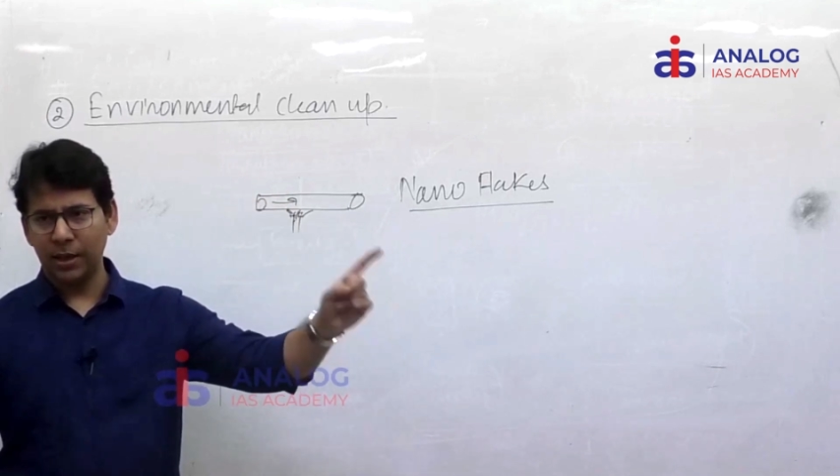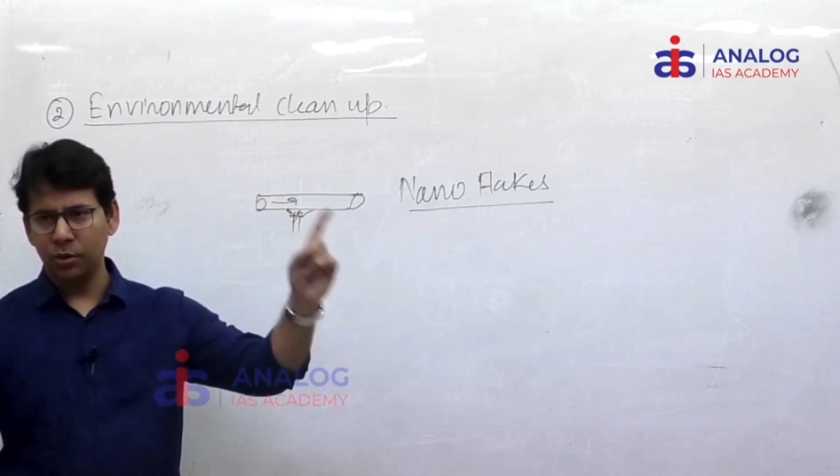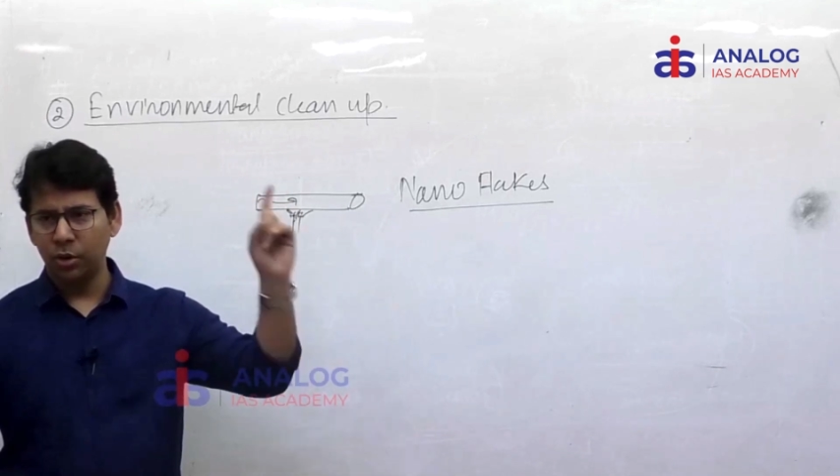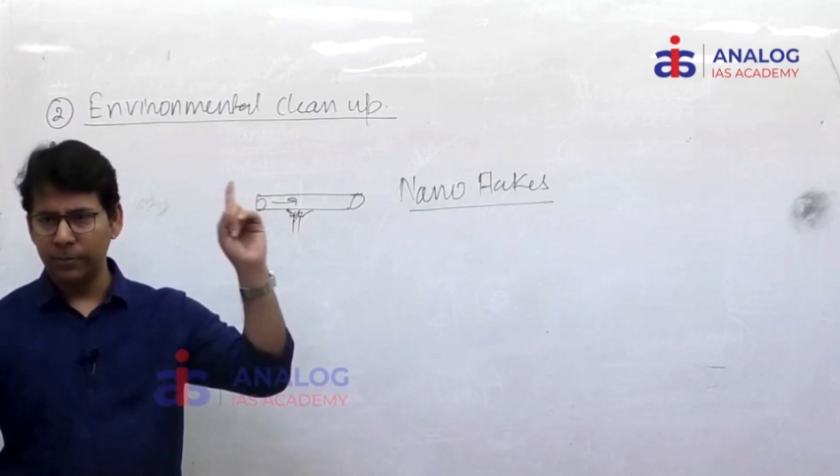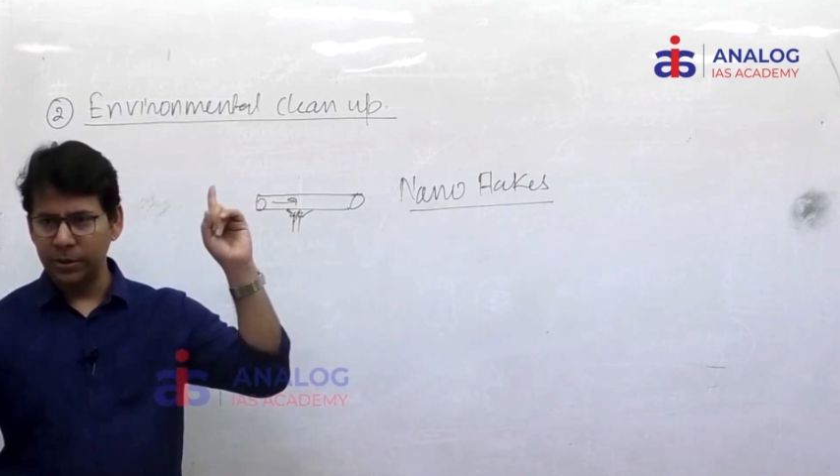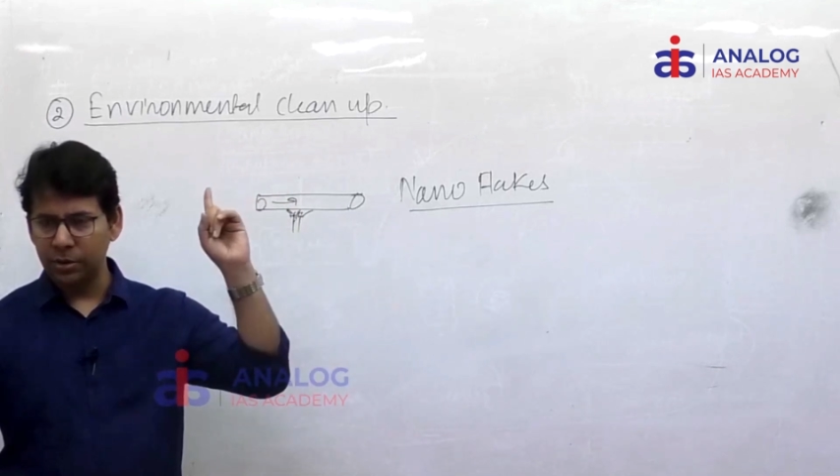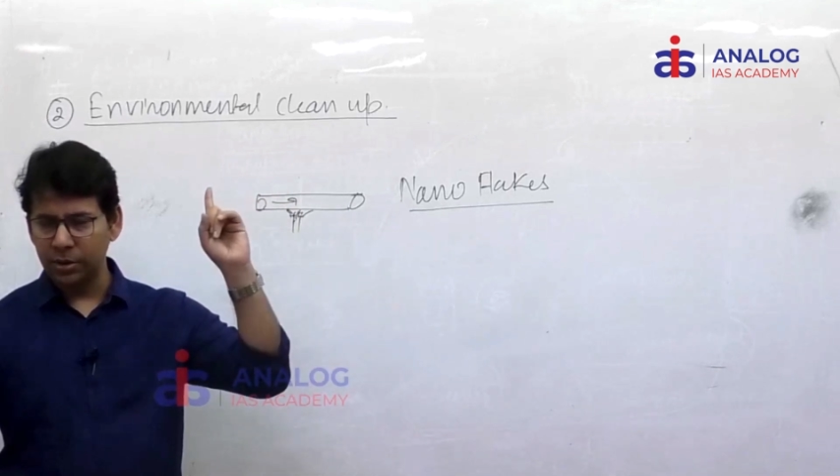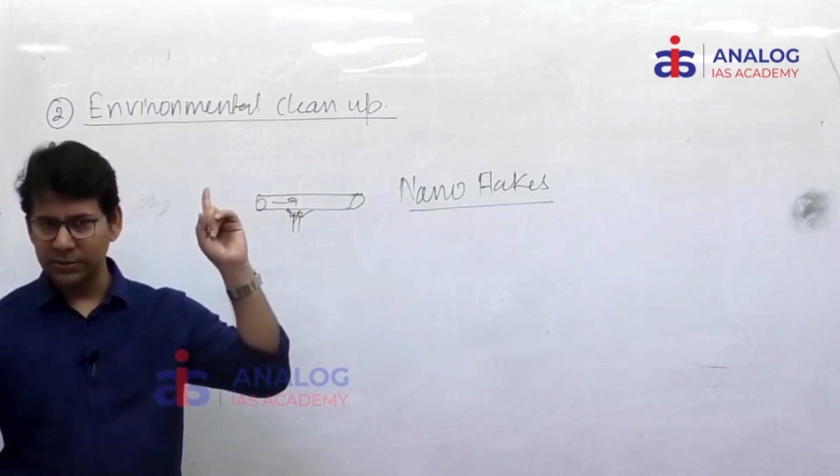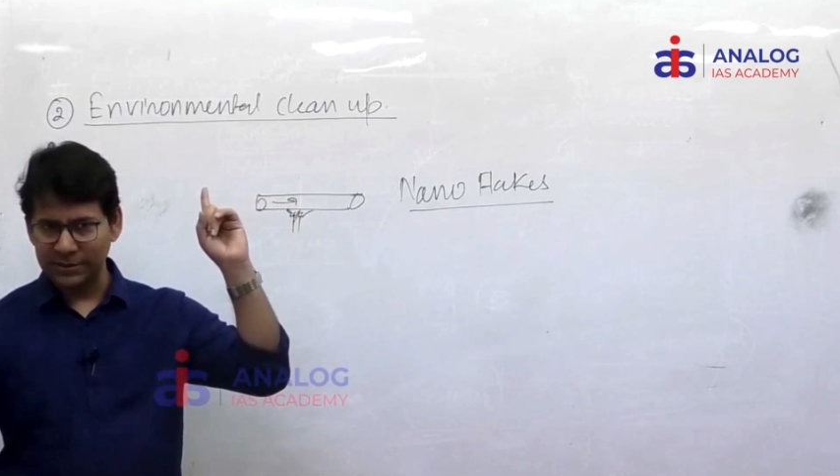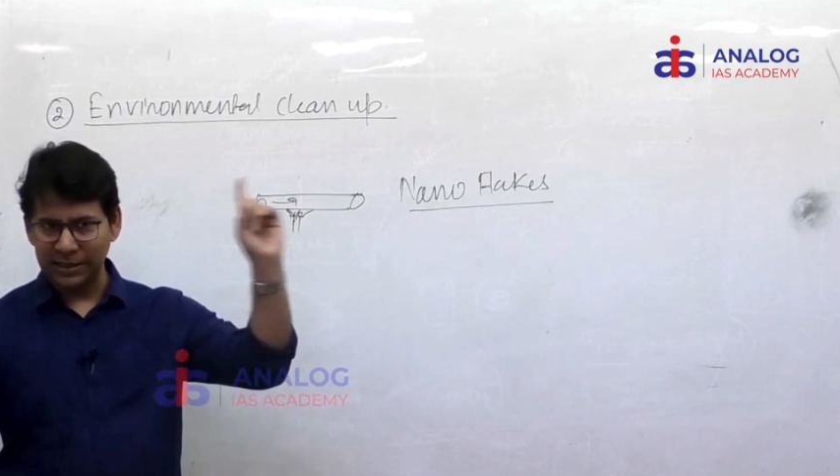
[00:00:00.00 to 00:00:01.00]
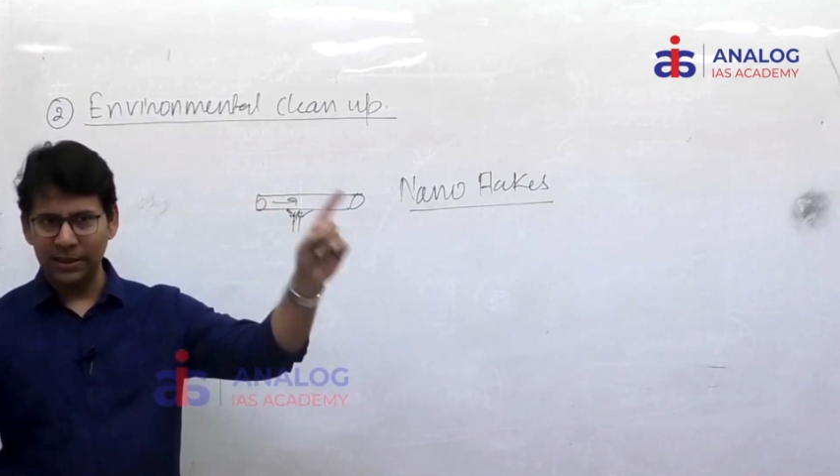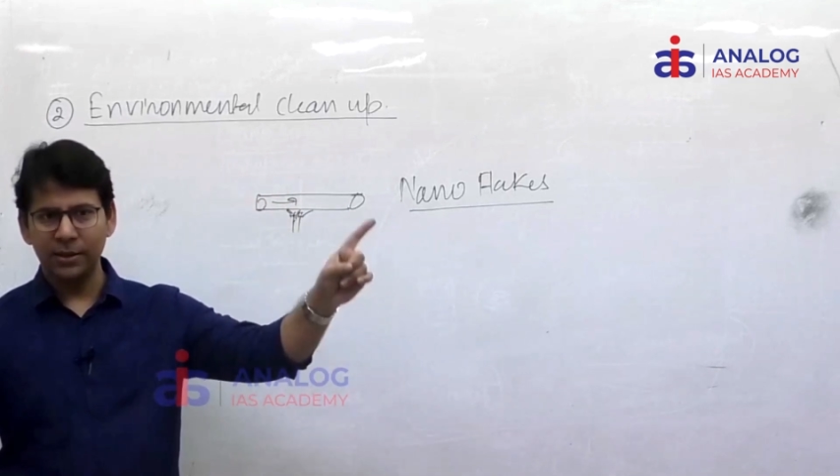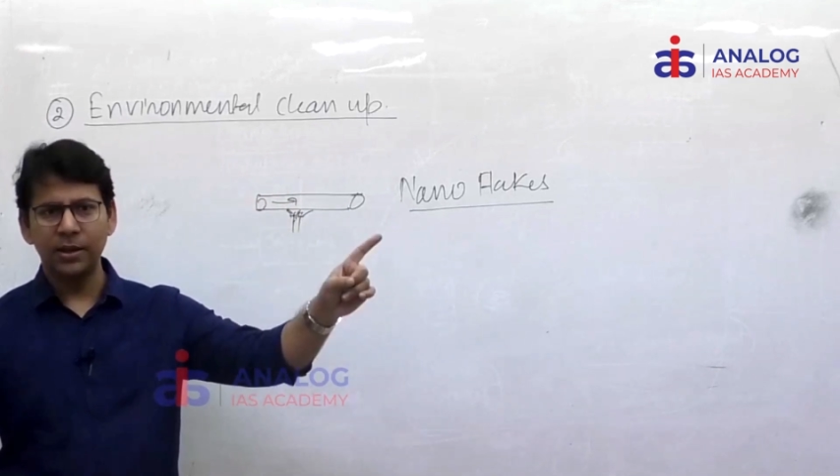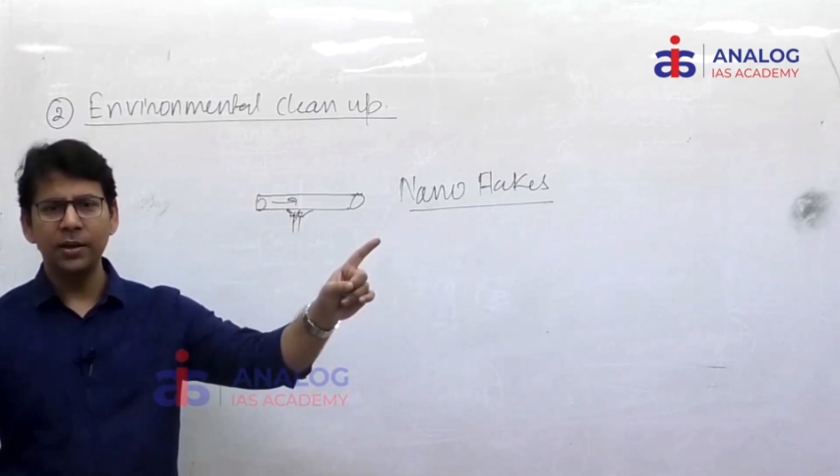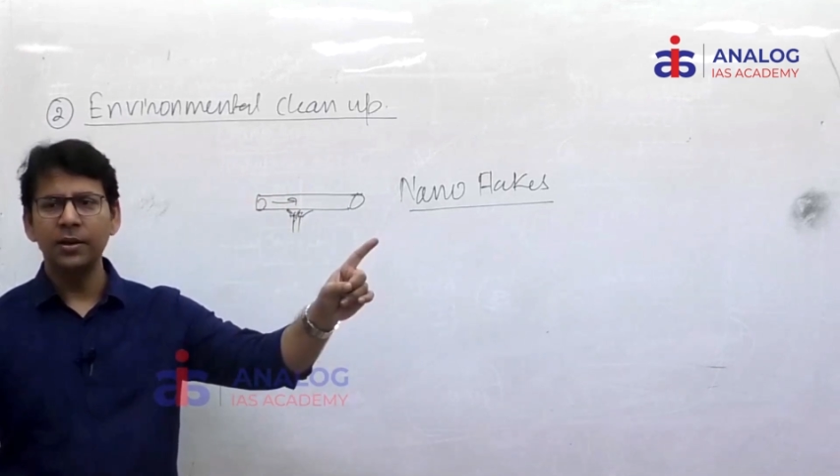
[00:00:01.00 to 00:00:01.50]
and government
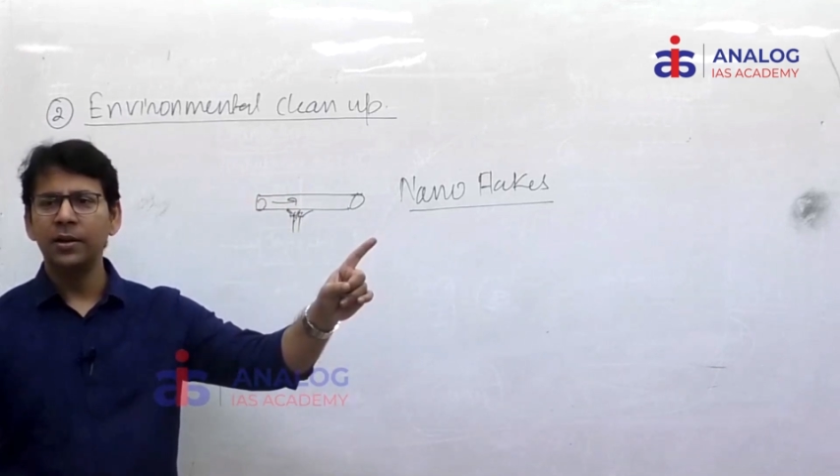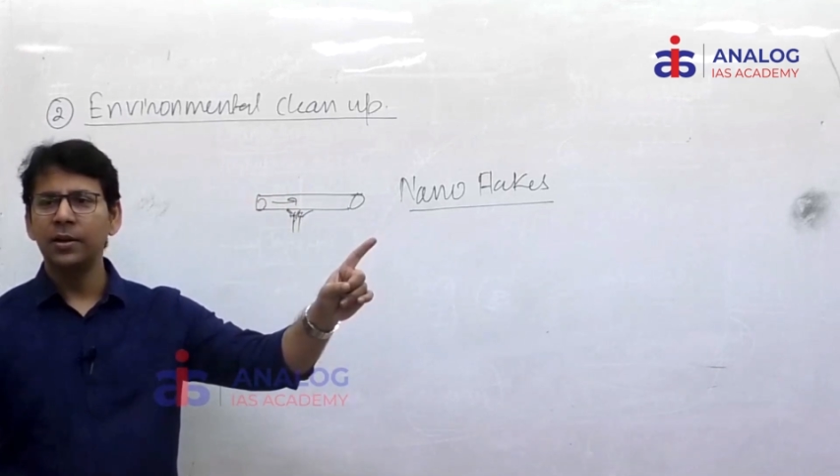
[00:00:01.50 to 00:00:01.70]
send the